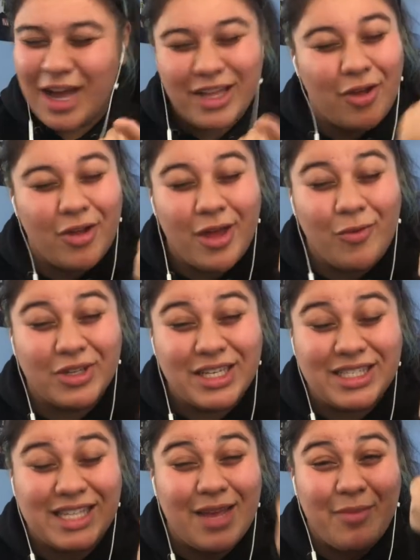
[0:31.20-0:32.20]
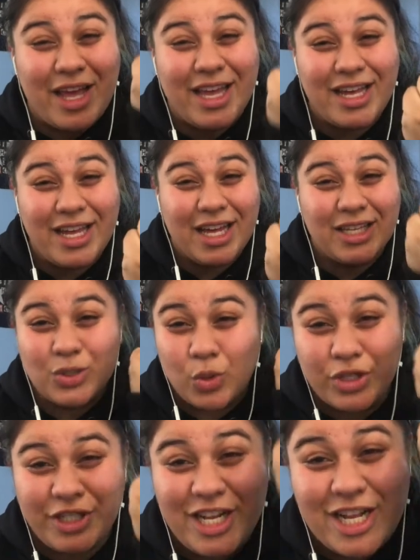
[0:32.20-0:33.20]
know they want to see me talk
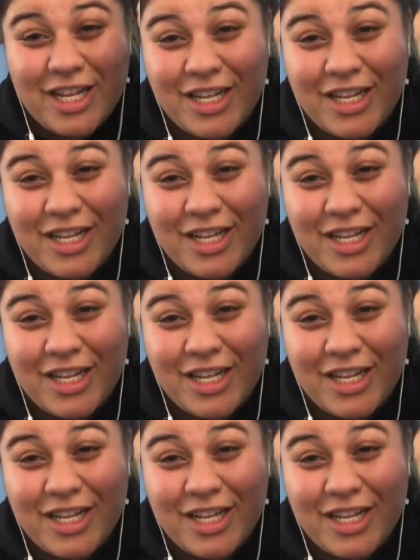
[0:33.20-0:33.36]
shit.